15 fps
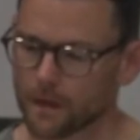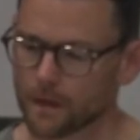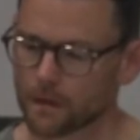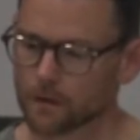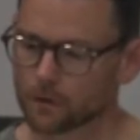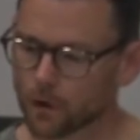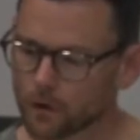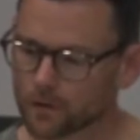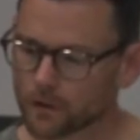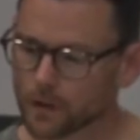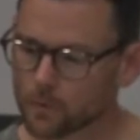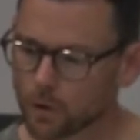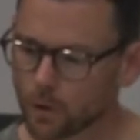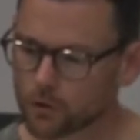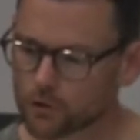the Trotsky
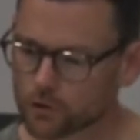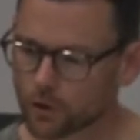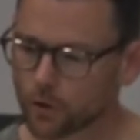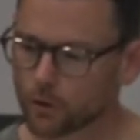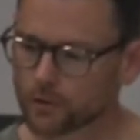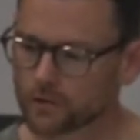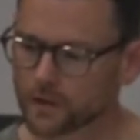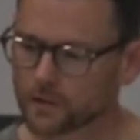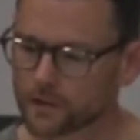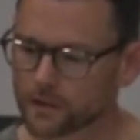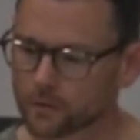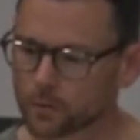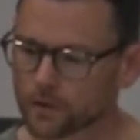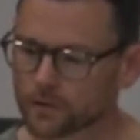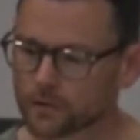quote shows that
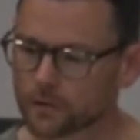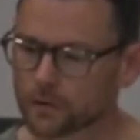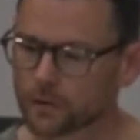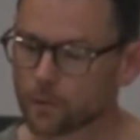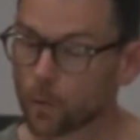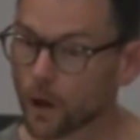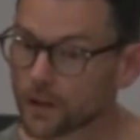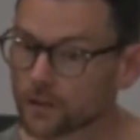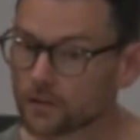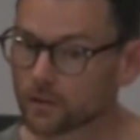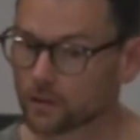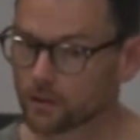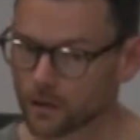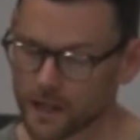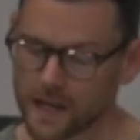this was once
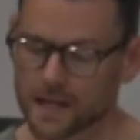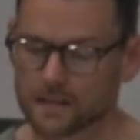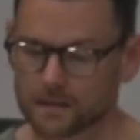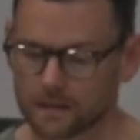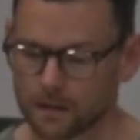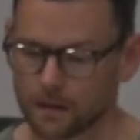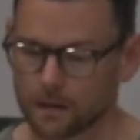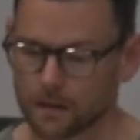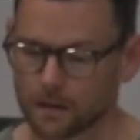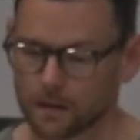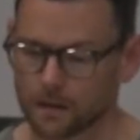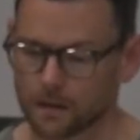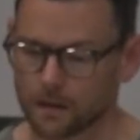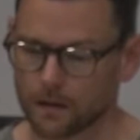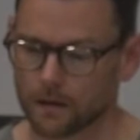the case,
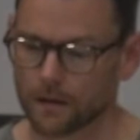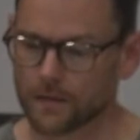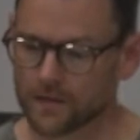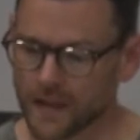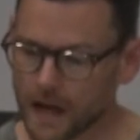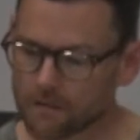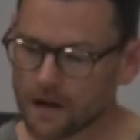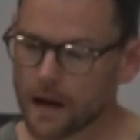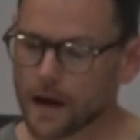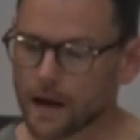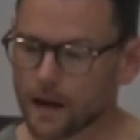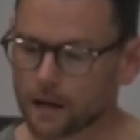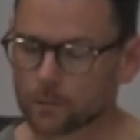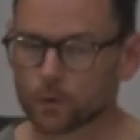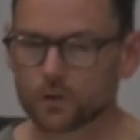that the
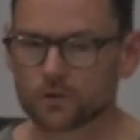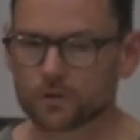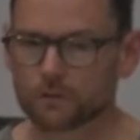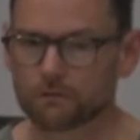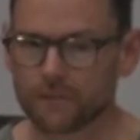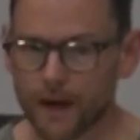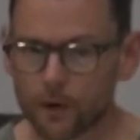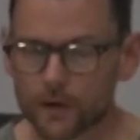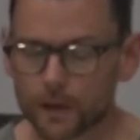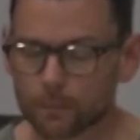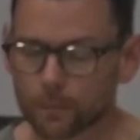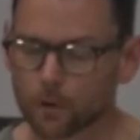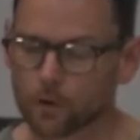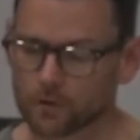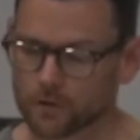avant-garde was very
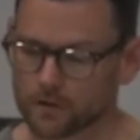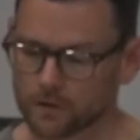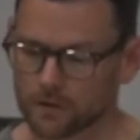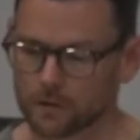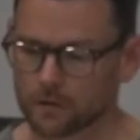important,